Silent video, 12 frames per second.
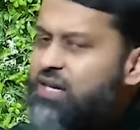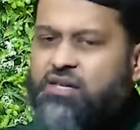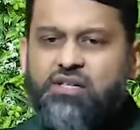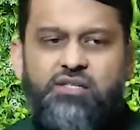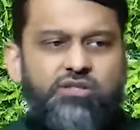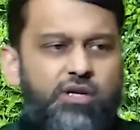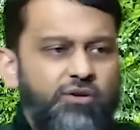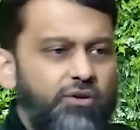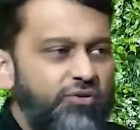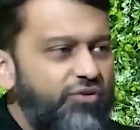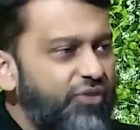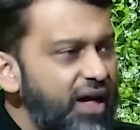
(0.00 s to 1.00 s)
it is
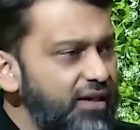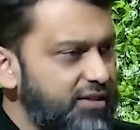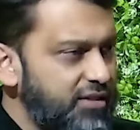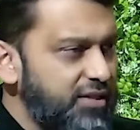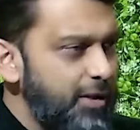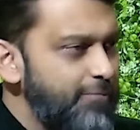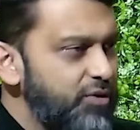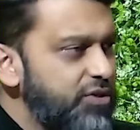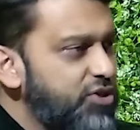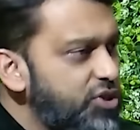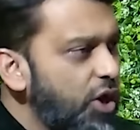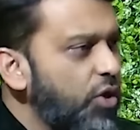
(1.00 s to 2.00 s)
felt
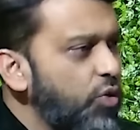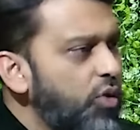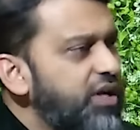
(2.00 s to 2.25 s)
so